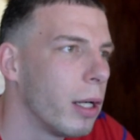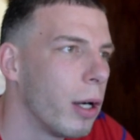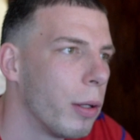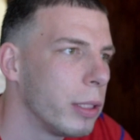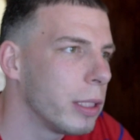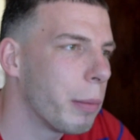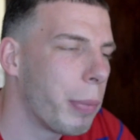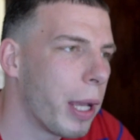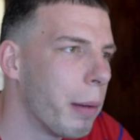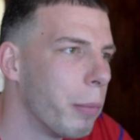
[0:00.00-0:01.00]
"Oh, he's in a
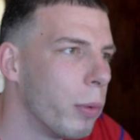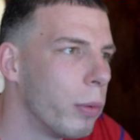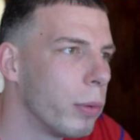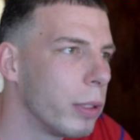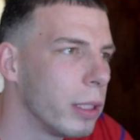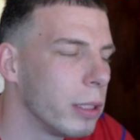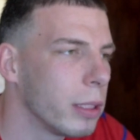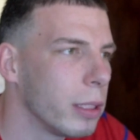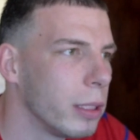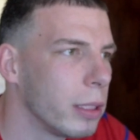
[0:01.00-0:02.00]
bad mood.
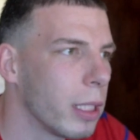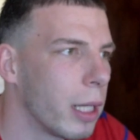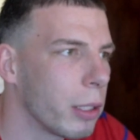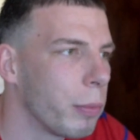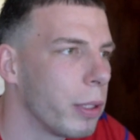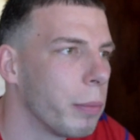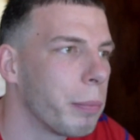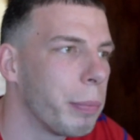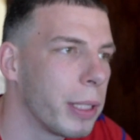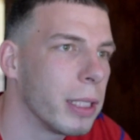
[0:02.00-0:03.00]
He's arguing with
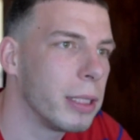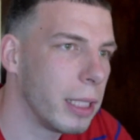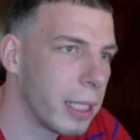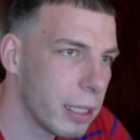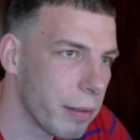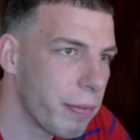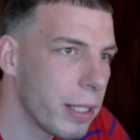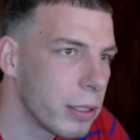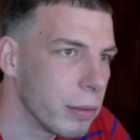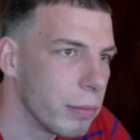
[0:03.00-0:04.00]
them because they get
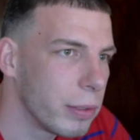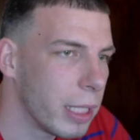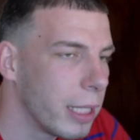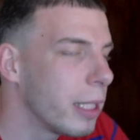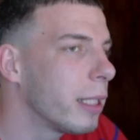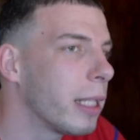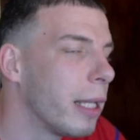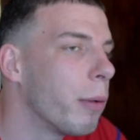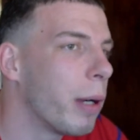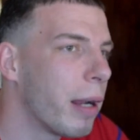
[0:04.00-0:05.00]
defensive. They think
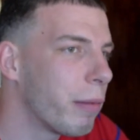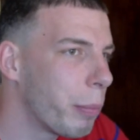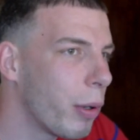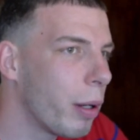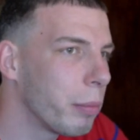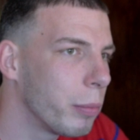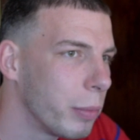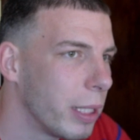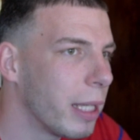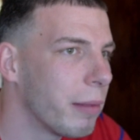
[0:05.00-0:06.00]
they don't have a problem
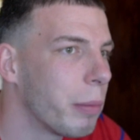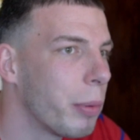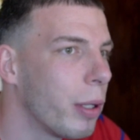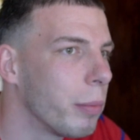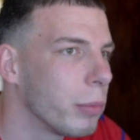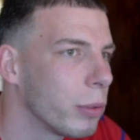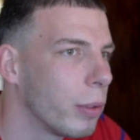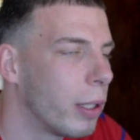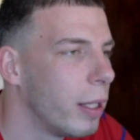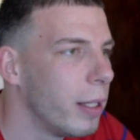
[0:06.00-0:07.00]
when they have a problem."
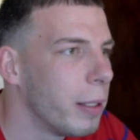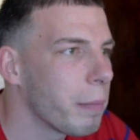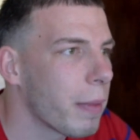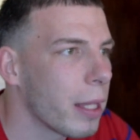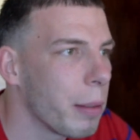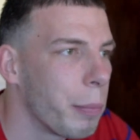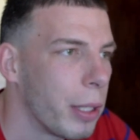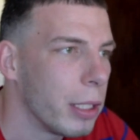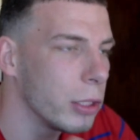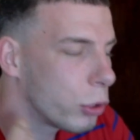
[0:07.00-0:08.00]
So
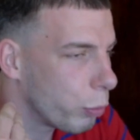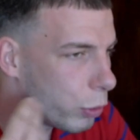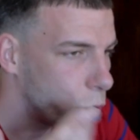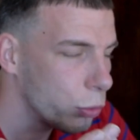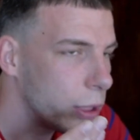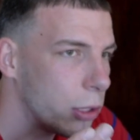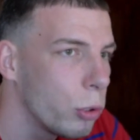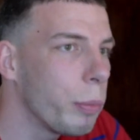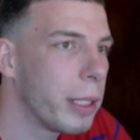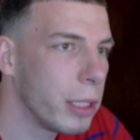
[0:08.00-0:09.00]
as soon as they
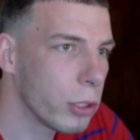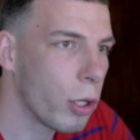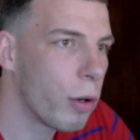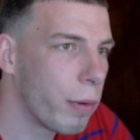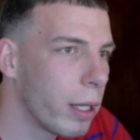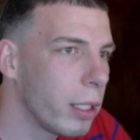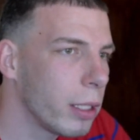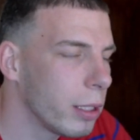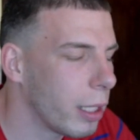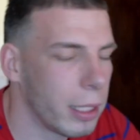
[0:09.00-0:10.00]
told me he's all
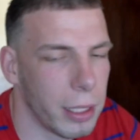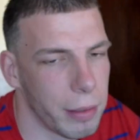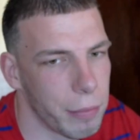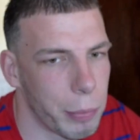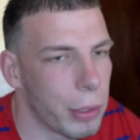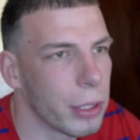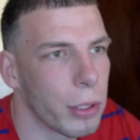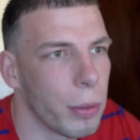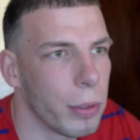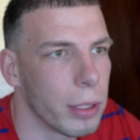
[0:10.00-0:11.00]
right, I didn't even bother
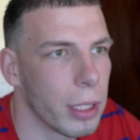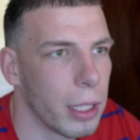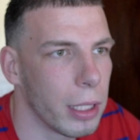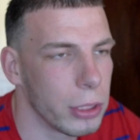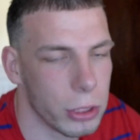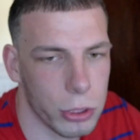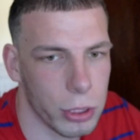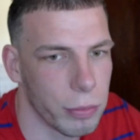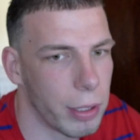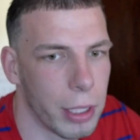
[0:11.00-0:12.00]
going. I just
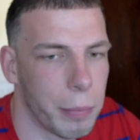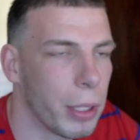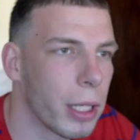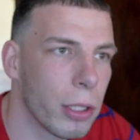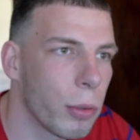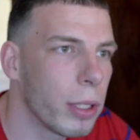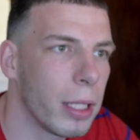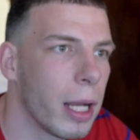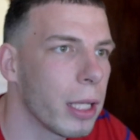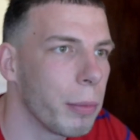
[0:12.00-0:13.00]
turned around. I'm not gonna go there
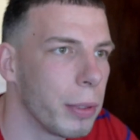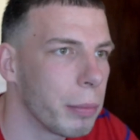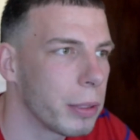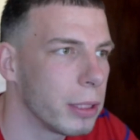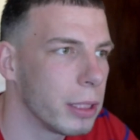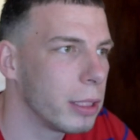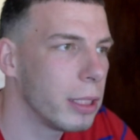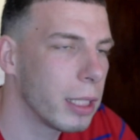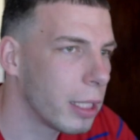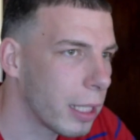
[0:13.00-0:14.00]
and argue with him because there's
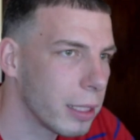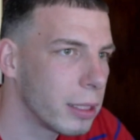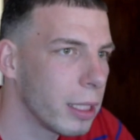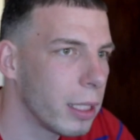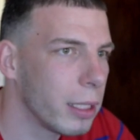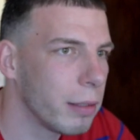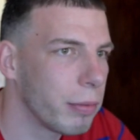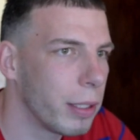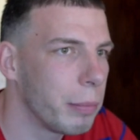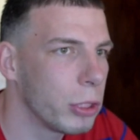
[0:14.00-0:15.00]
nothing I could say
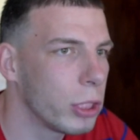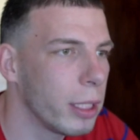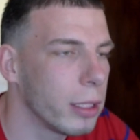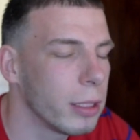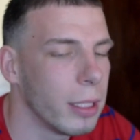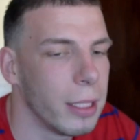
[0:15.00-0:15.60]
for him to change.